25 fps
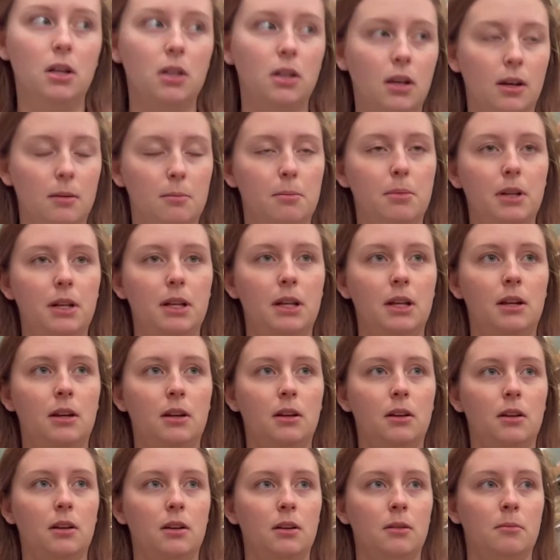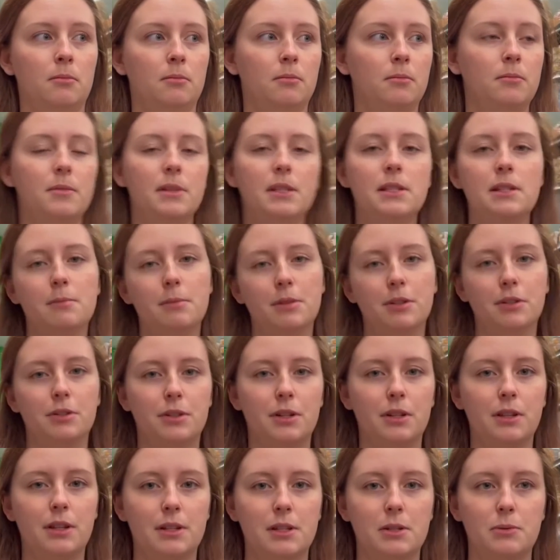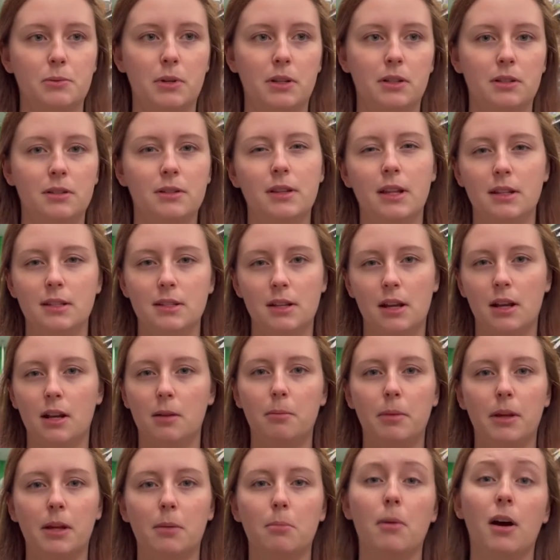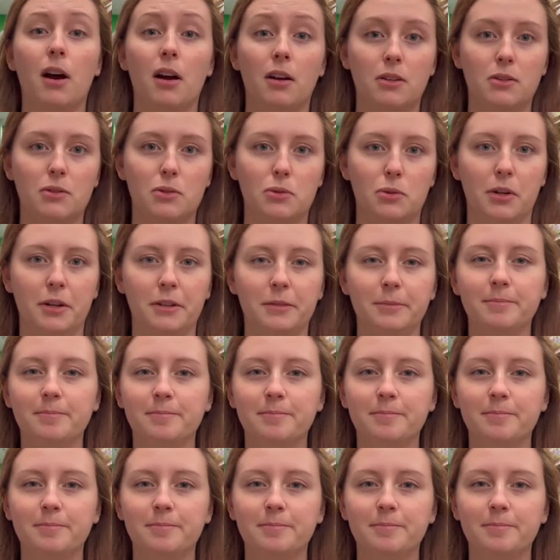company, similar to this one. That's not a big box store.